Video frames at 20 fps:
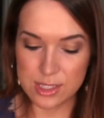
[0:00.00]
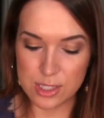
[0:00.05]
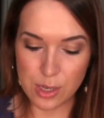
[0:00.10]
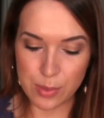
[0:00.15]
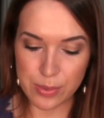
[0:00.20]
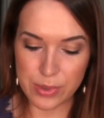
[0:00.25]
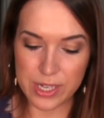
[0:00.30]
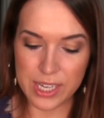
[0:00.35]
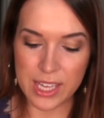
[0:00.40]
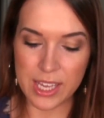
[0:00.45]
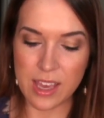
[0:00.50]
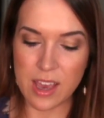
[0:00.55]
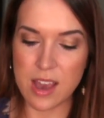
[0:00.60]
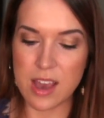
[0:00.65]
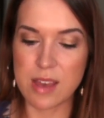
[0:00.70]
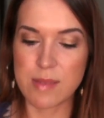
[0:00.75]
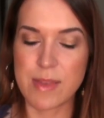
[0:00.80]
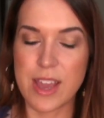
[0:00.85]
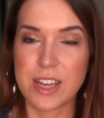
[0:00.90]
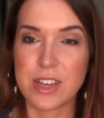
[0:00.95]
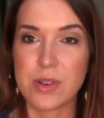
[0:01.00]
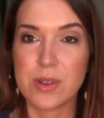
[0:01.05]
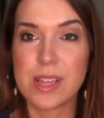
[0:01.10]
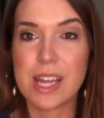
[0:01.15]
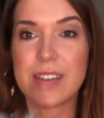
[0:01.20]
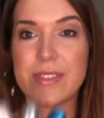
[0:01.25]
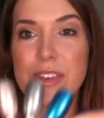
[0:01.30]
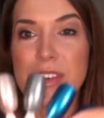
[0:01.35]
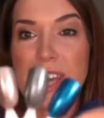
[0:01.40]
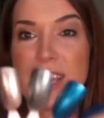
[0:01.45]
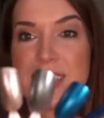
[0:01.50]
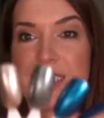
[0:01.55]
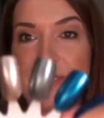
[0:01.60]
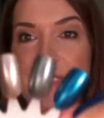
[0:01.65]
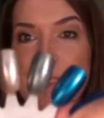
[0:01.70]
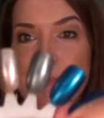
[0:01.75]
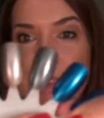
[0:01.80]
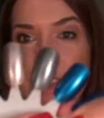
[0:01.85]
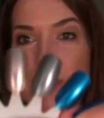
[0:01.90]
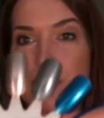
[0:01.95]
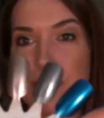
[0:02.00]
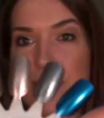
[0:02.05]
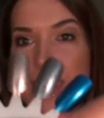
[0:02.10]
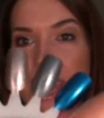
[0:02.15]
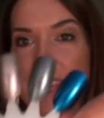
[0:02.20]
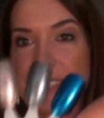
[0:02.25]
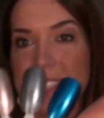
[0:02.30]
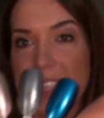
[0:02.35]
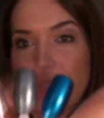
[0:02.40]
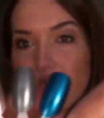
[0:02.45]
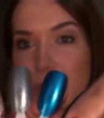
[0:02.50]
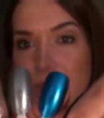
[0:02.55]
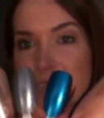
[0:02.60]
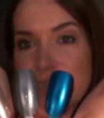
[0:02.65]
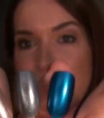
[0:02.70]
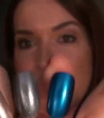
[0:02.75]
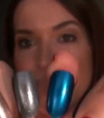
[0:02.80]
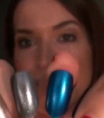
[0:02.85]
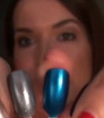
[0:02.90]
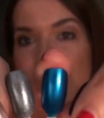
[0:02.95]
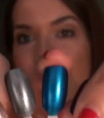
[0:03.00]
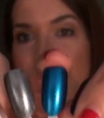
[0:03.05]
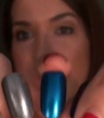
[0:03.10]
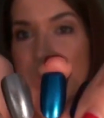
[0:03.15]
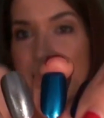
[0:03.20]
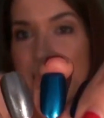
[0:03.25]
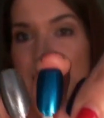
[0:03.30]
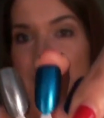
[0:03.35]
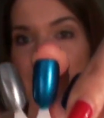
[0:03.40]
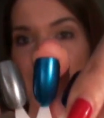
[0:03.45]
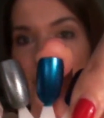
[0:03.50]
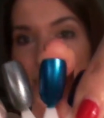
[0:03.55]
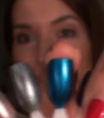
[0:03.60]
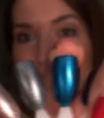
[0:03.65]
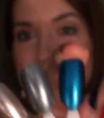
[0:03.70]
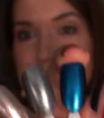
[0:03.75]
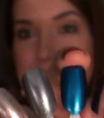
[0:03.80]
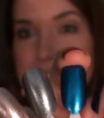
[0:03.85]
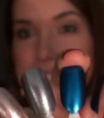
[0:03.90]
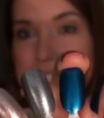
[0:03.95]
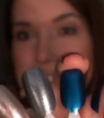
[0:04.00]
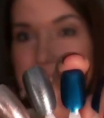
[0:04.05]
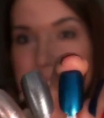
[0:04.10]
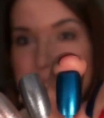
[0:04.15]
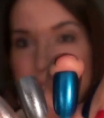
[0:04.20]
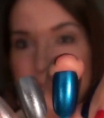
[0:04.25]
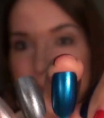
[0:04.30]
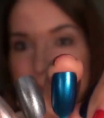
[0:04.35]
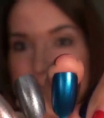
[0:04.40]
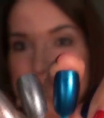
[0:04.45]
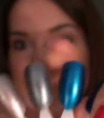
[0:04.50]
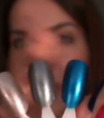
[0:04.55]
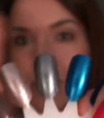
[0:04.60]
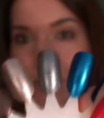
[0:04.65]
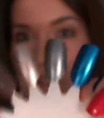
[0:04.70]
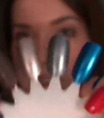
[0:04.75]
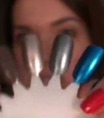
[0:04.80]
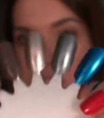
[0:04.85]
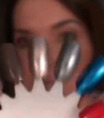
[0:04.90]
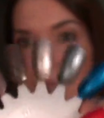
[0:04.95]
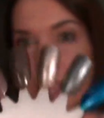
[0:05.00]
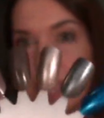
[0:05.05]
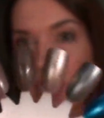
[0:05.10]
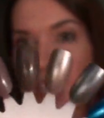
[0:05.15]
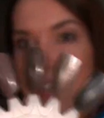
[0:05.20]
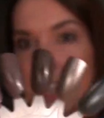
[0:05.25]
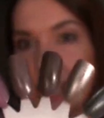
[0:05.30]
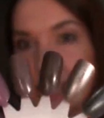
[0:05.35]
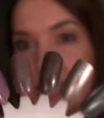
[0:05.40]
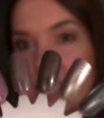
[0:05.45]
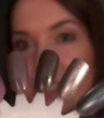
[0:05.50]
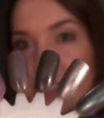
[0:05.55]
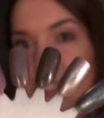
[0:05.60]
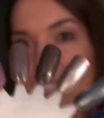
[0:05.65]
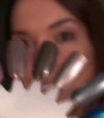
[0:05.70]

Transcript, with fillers: So pretty. Um, I know a lot of you guys have emailed me asking where to get that. I don't think it's in stores anymore. It's right here. It